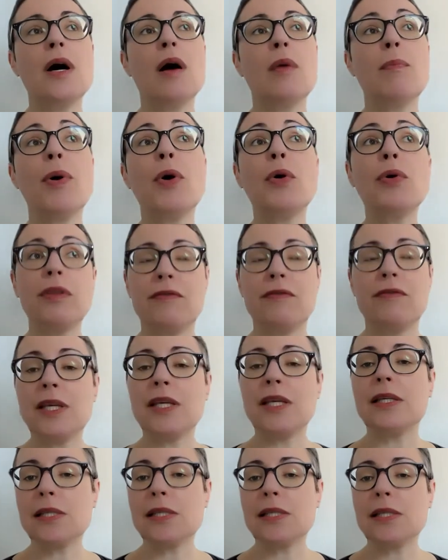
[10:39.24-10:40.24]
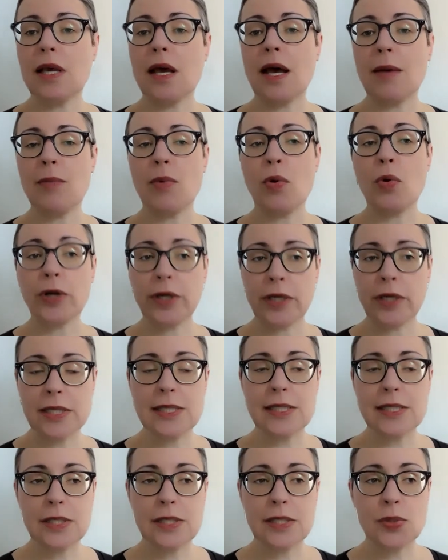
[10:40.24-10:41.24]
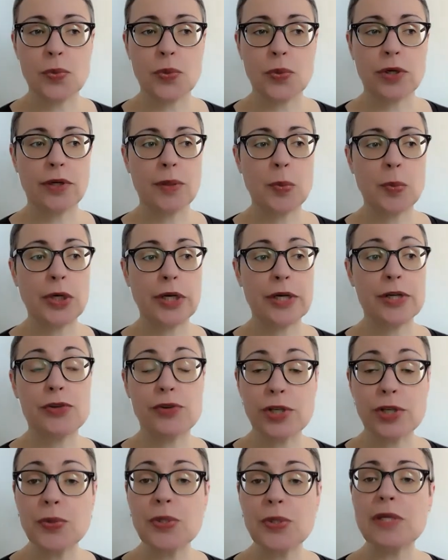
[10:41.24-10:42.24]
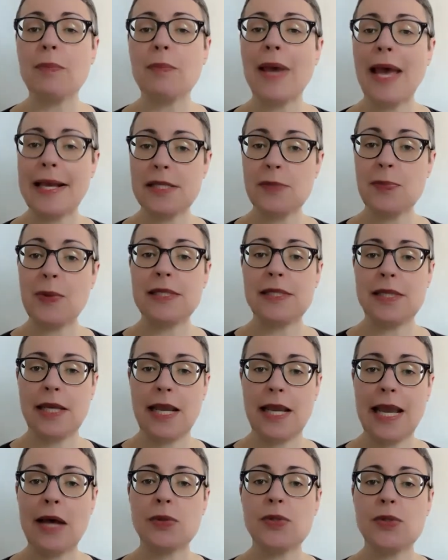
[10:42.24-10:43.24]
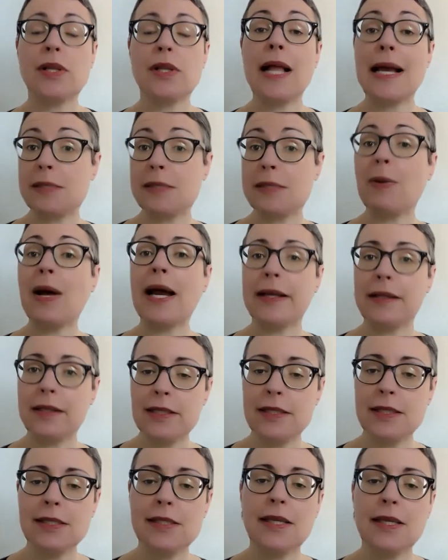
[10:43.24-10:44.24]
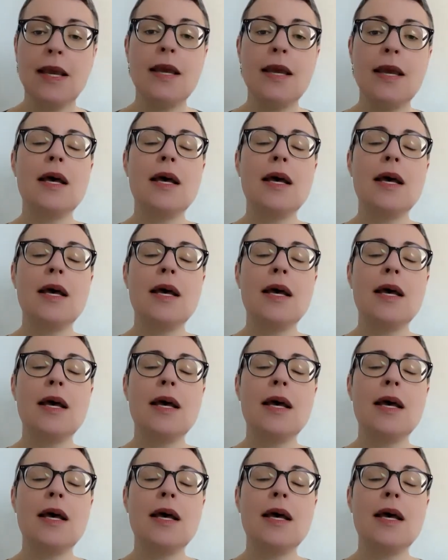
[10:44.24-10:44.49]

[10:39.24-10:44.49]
both of these ordinances were introduced and passed by City Council as pilots.